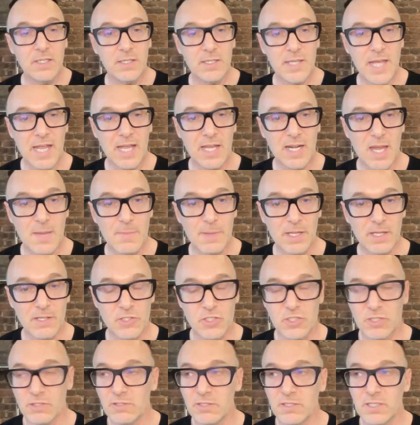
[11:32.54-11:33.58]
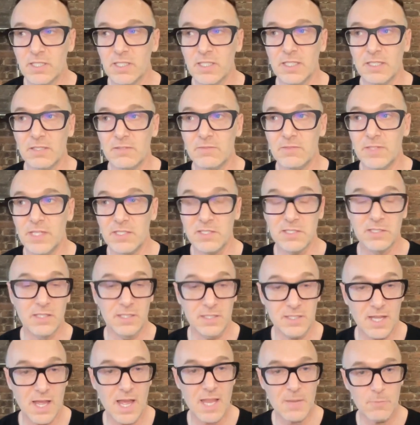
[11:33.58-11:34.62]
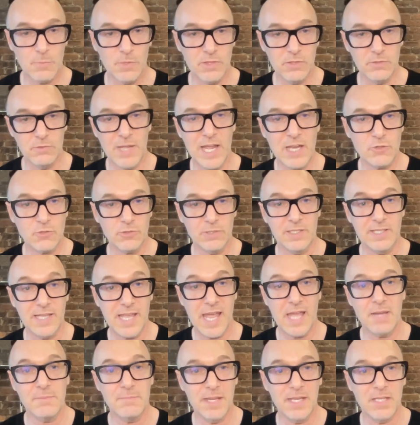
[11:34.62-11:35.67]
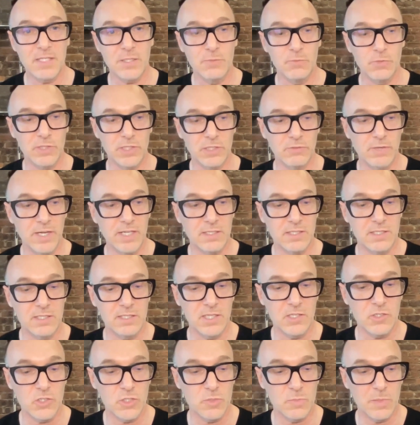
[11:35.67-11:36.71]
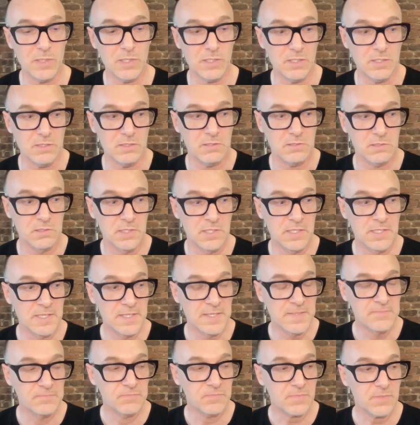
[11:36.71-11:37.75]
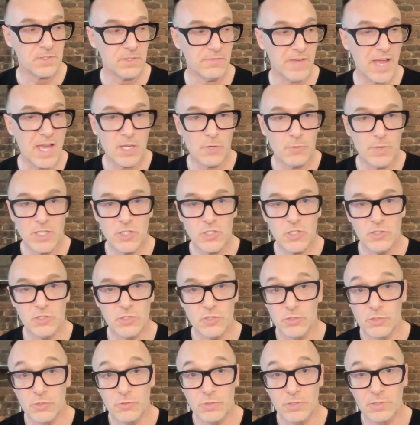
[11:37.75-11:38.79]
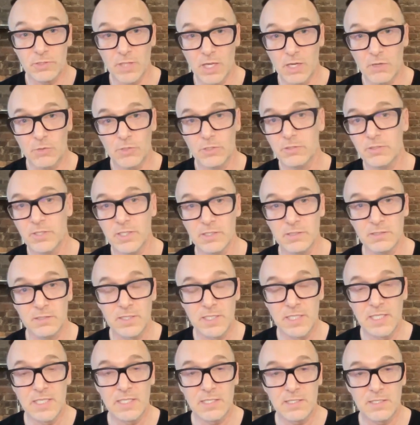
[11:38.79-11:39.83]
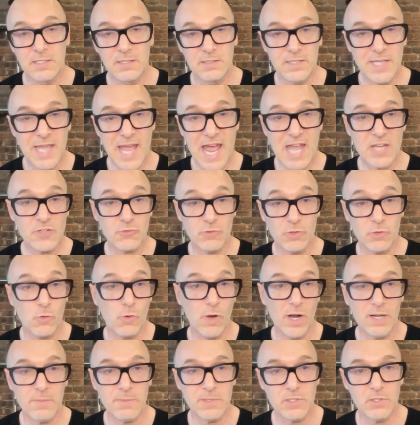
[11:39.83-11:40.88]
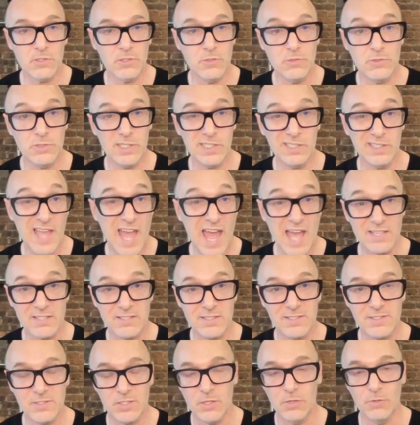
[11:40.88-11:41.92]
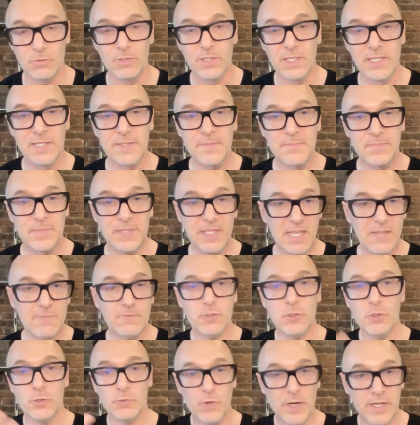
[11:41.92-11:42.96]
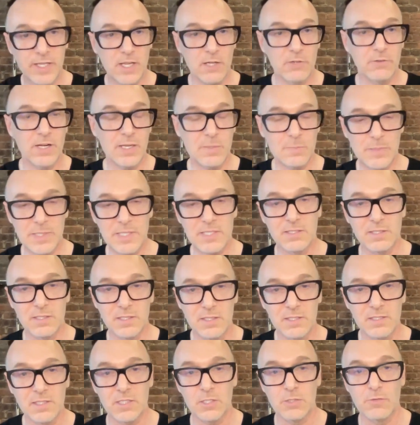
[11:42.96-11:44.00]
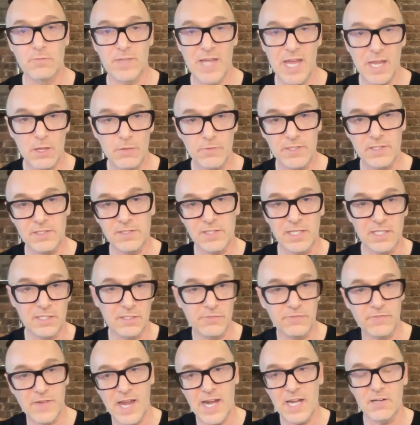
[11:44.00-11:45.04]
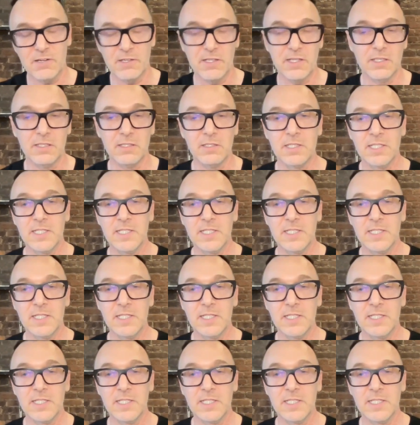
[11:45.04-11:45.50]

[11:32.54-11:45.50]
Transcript: economic uncertainty, this is the time when you actually can make some really great decisions because valuations are usually lower and cash requirements are usually less. So mm-hmm. if you're running a great business and you've got all these things firing,